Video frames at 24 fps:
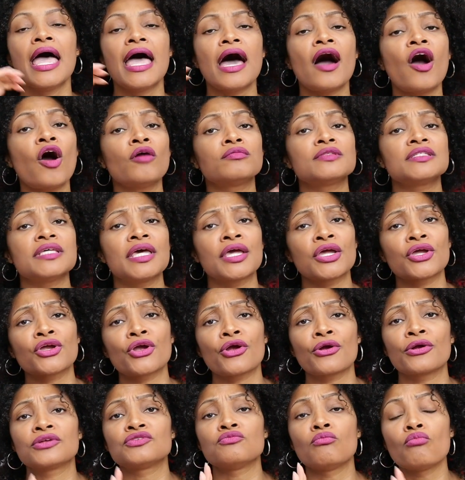help to
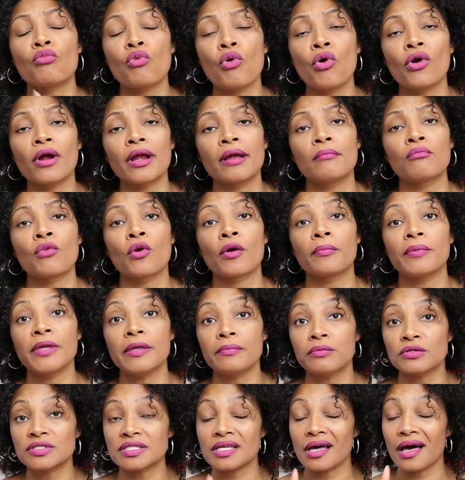encourage more and more
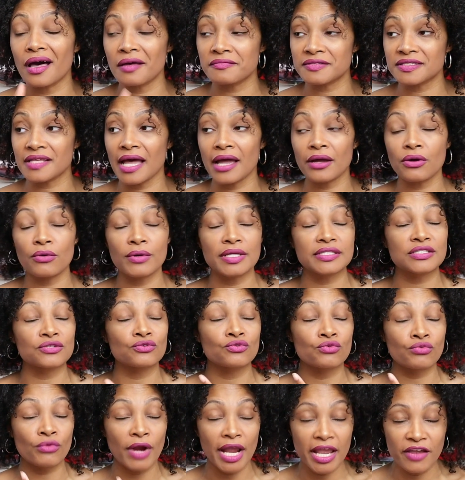people to upcycle. It's
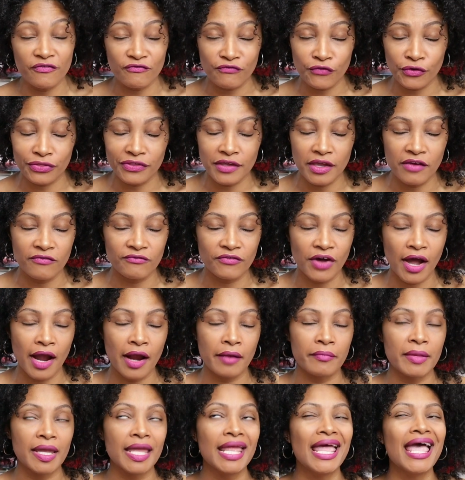great for the
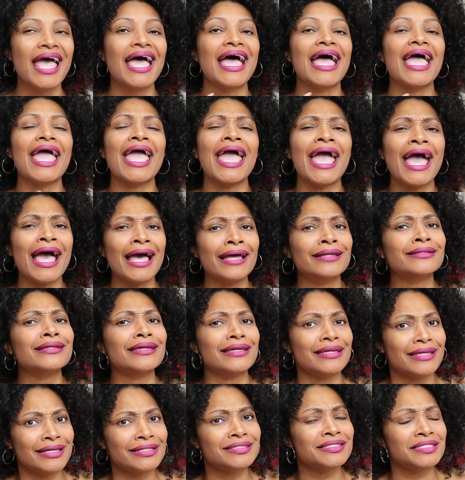environment, and
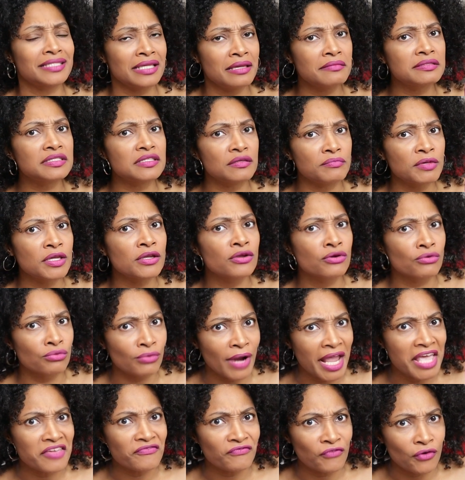it seems to be
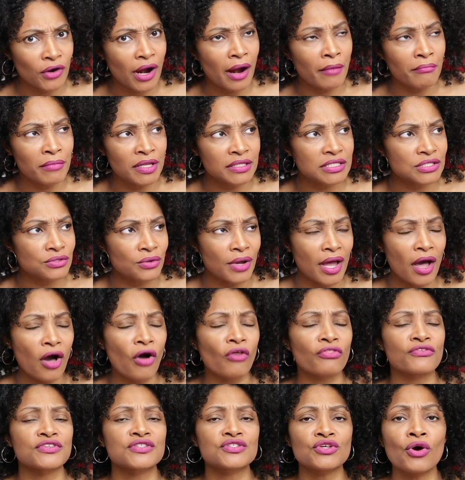great for our mental
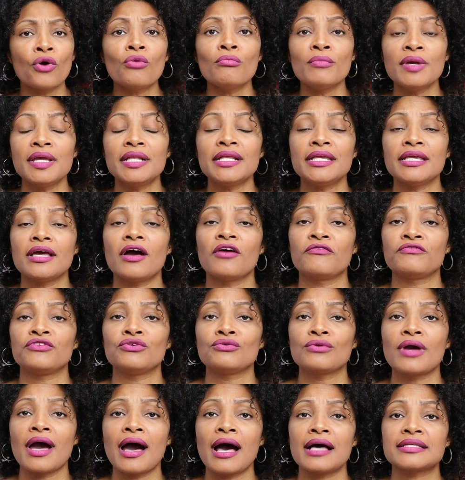health. So many of
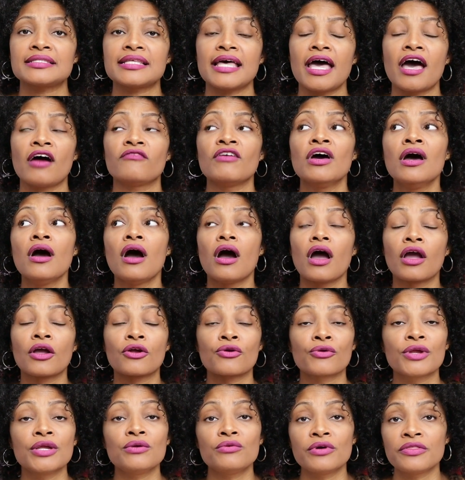you guys have
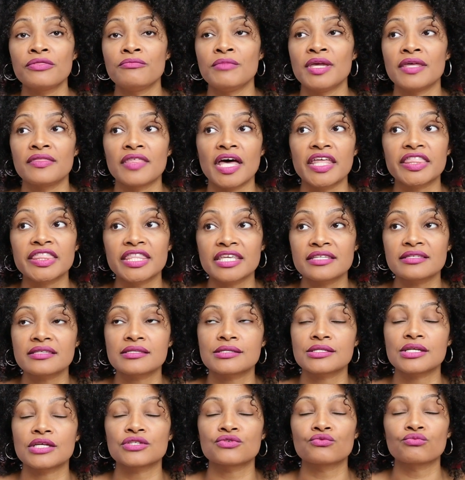agreed with me that this
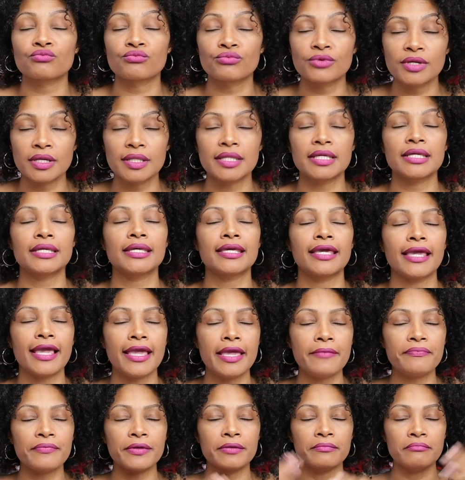is just really
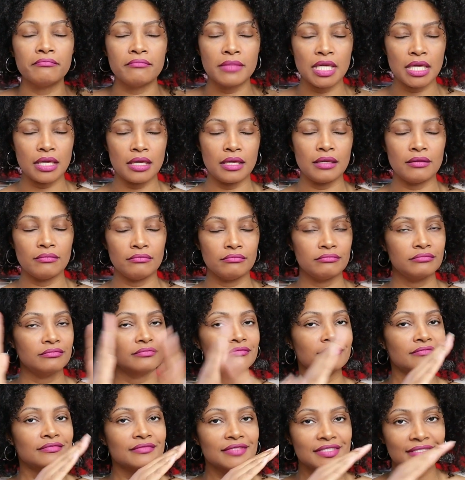keeping me
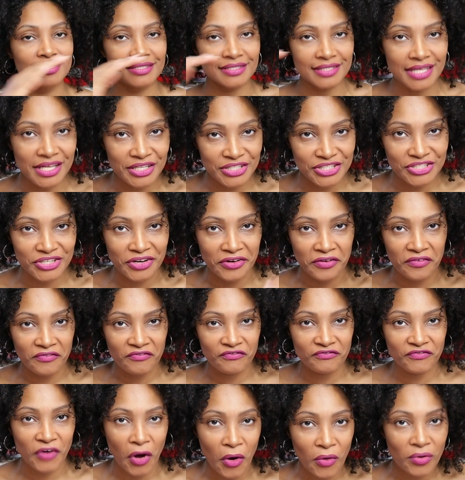
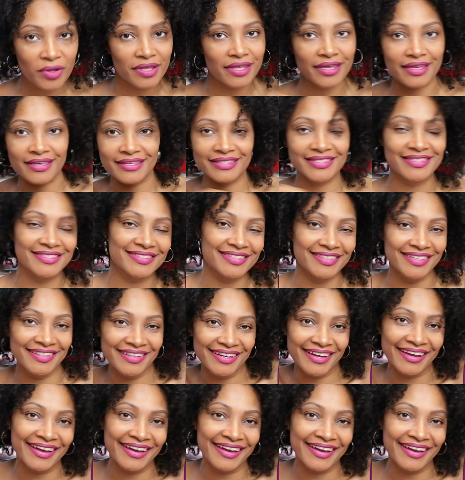centered, focused